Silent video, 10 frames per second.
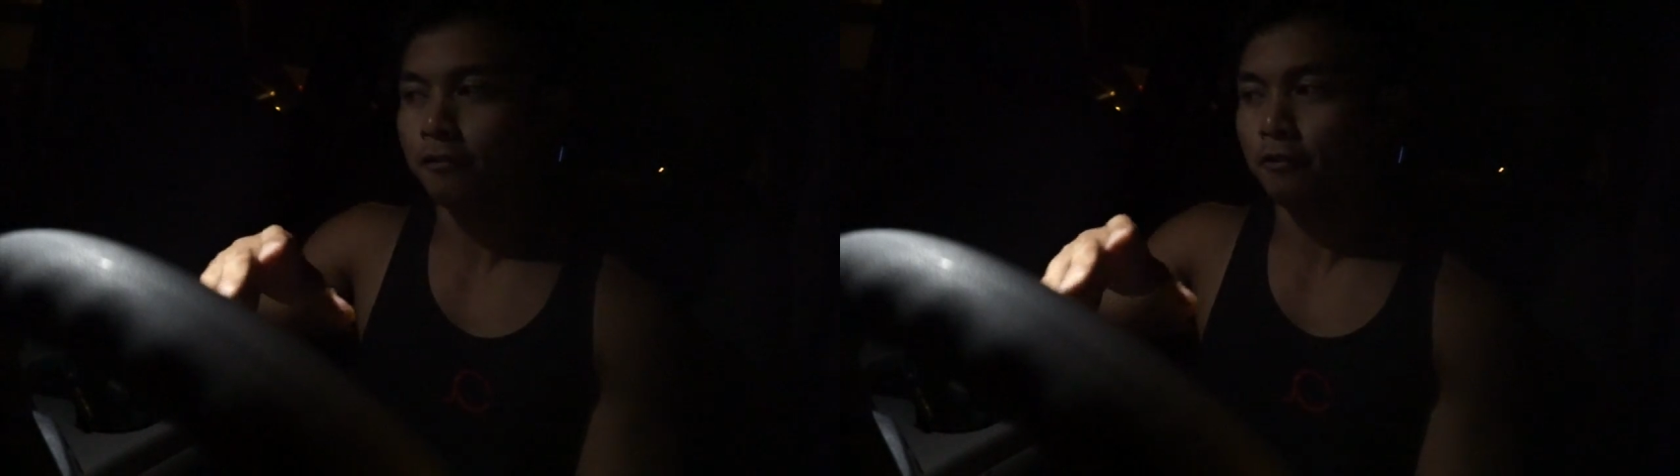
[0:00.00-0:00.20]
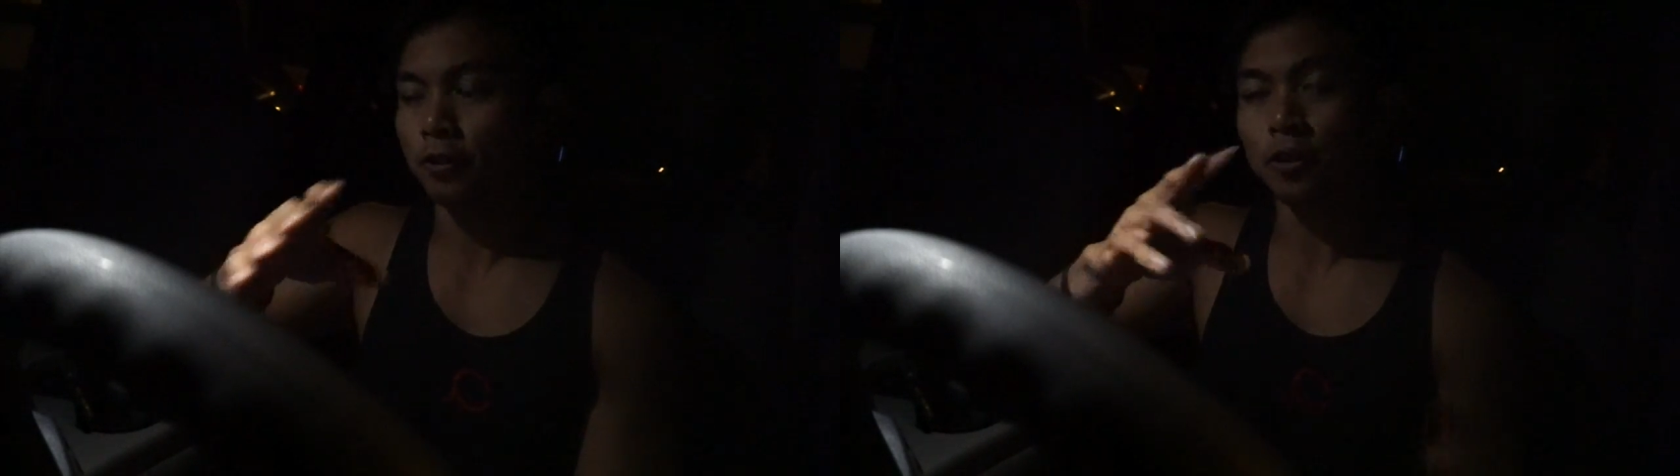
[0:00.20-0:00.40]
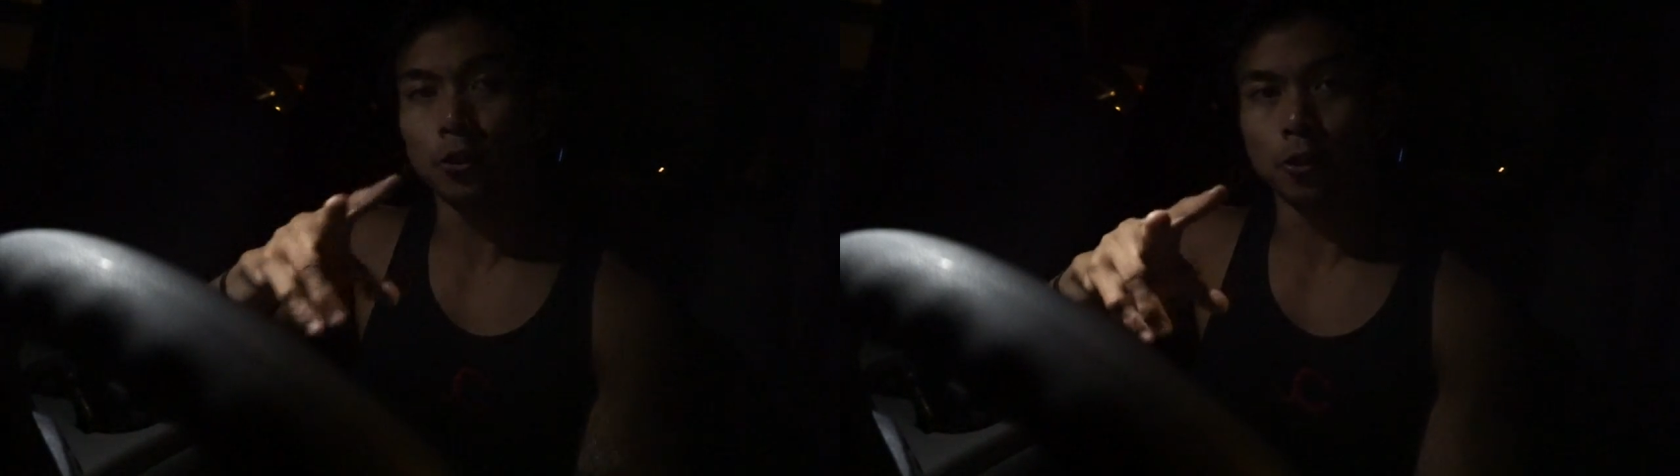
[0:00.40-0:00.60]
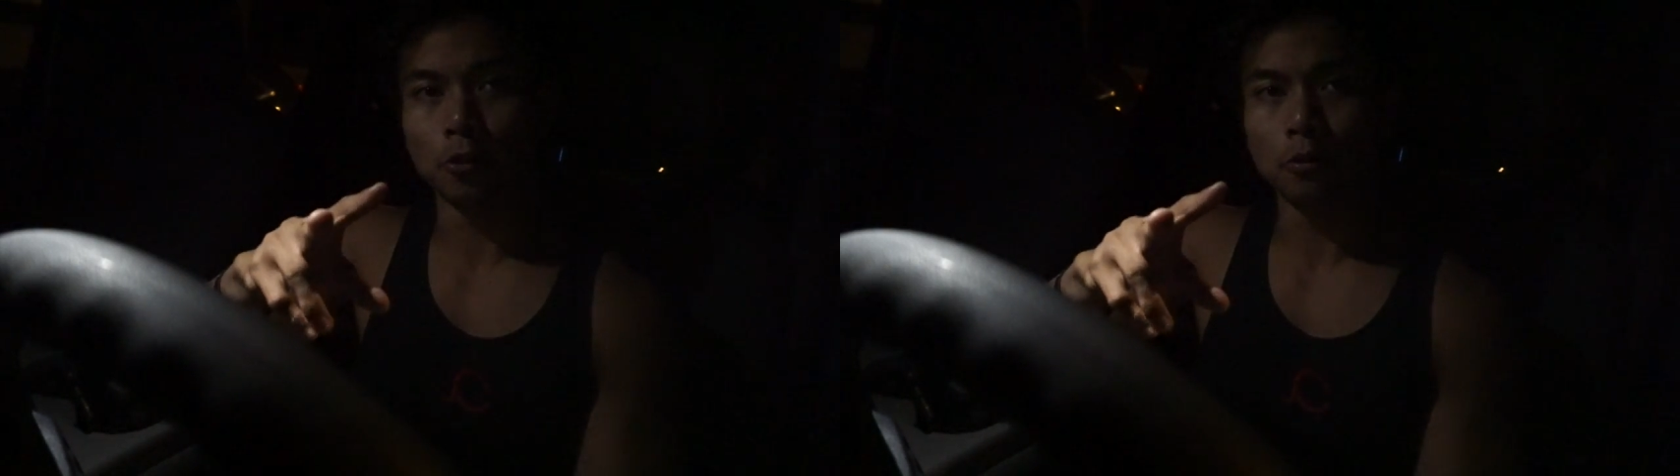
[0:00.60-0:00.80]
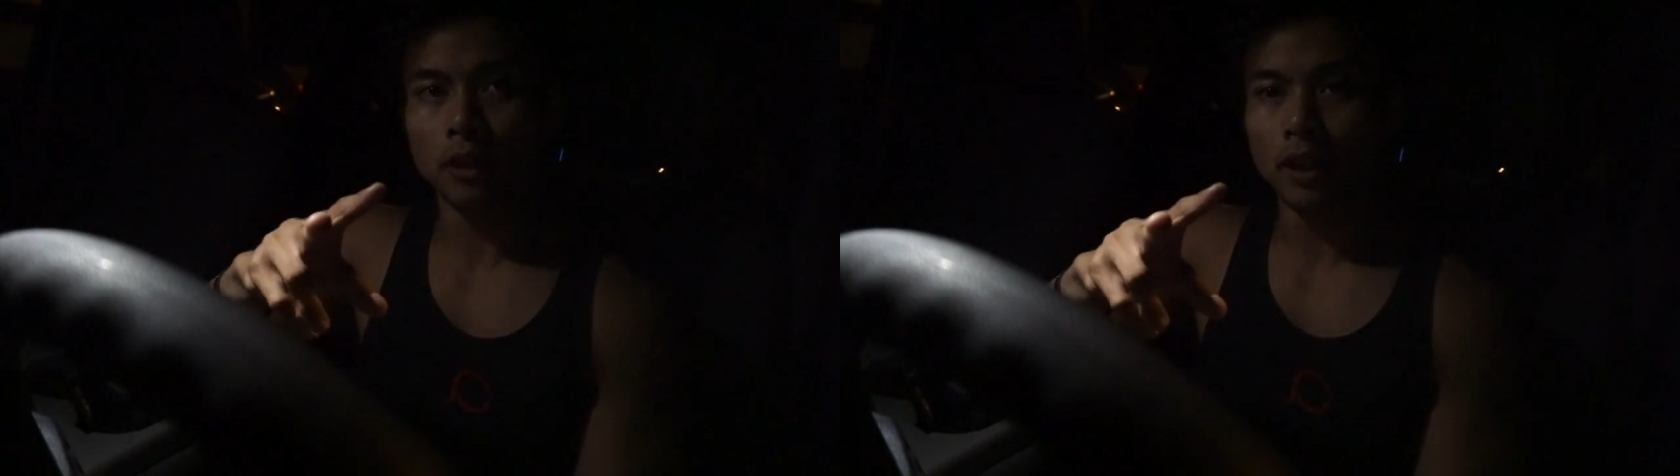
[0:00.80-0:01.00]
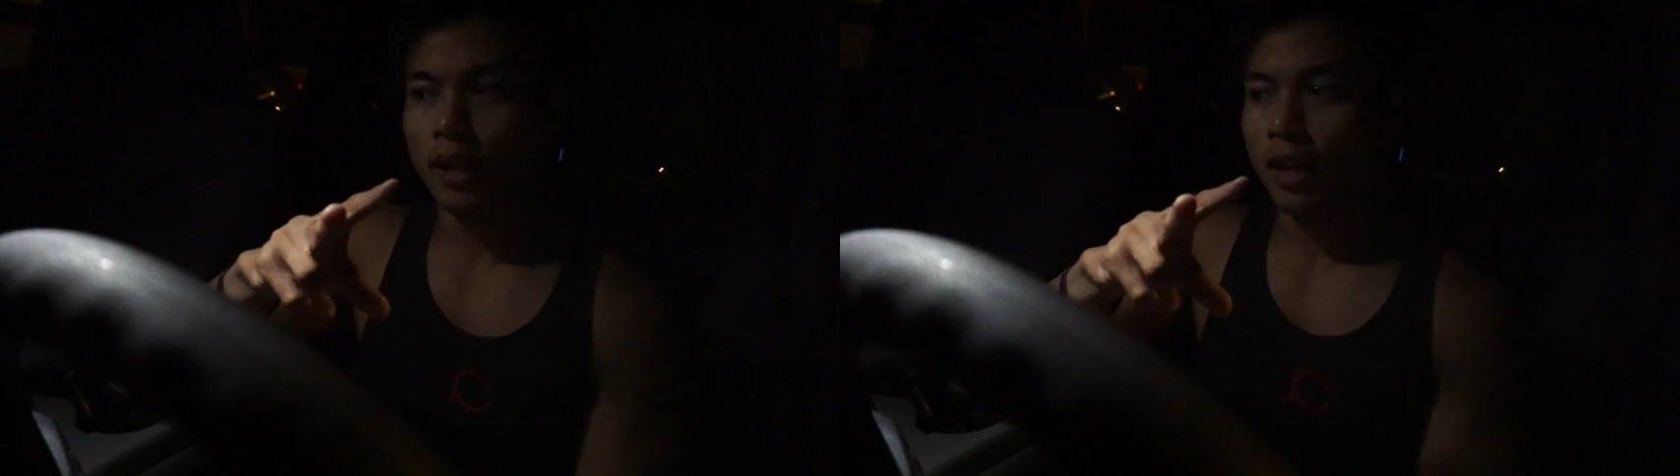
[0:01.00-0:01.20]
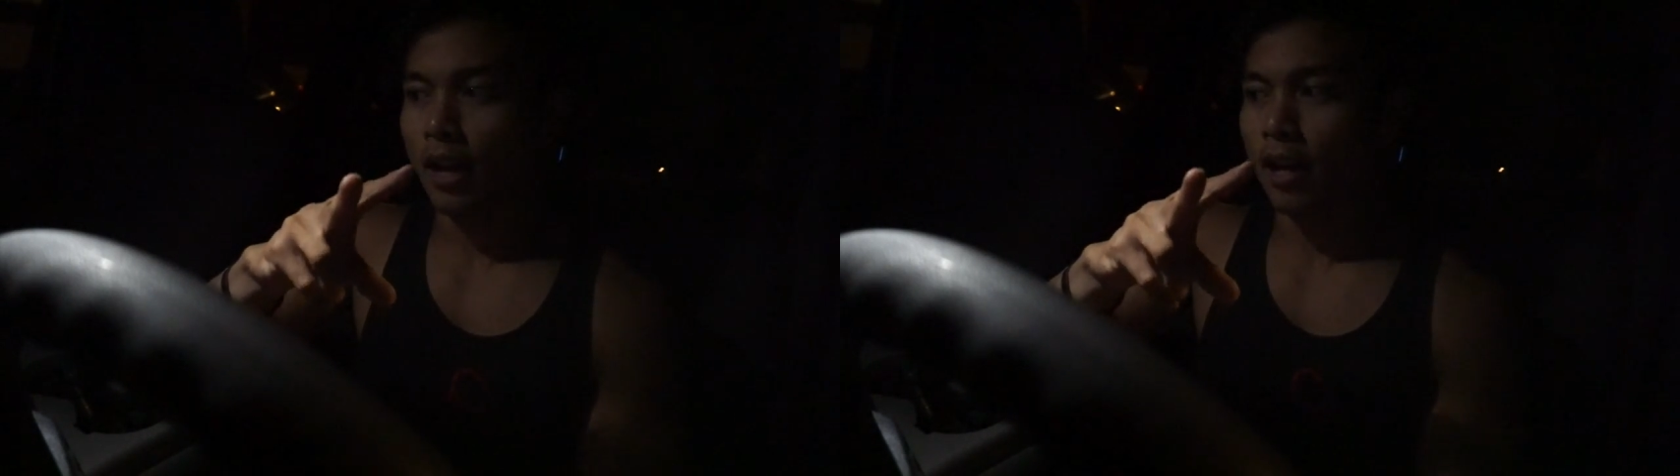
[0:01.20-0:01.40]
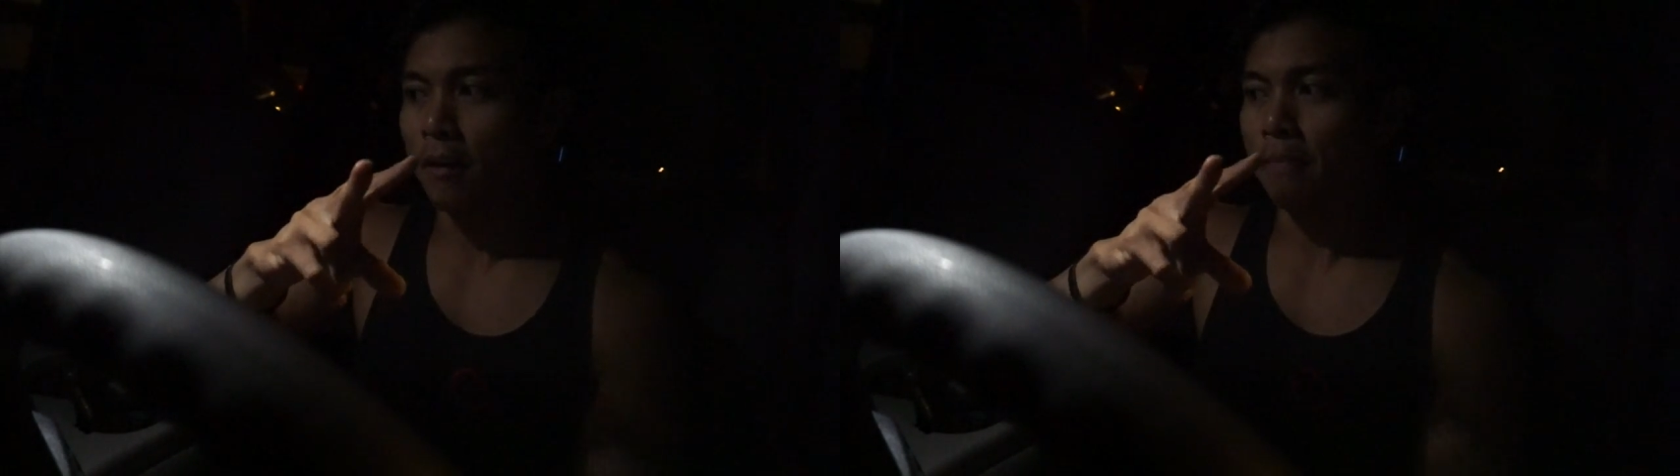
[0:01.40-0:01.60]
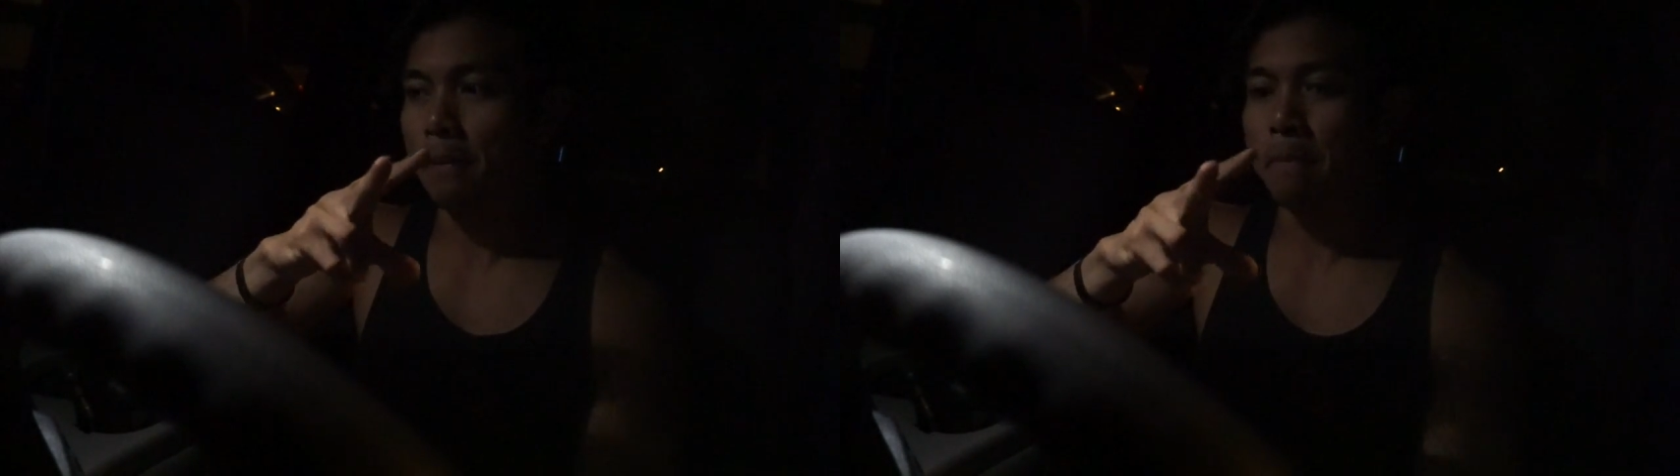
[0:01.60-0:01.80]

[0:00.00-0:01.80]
for 2. My